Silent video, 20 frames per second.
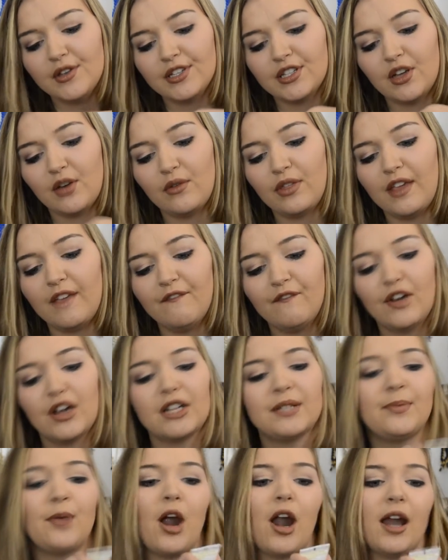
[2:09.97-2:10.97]
So the
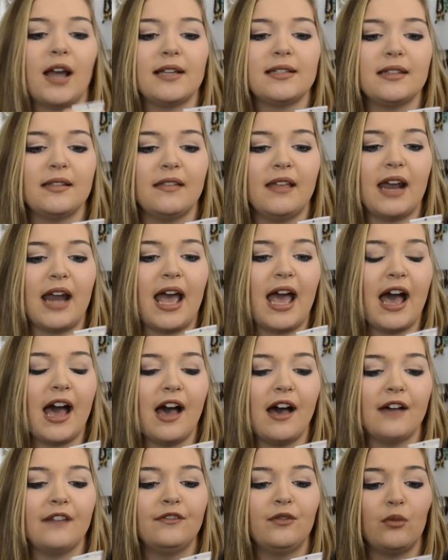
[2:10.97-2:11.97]
first product that I
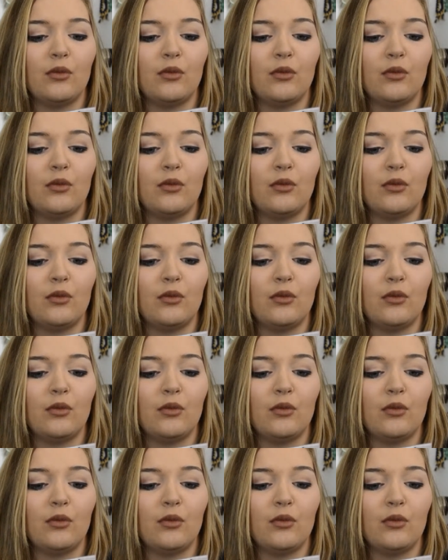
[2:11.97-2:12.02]
have,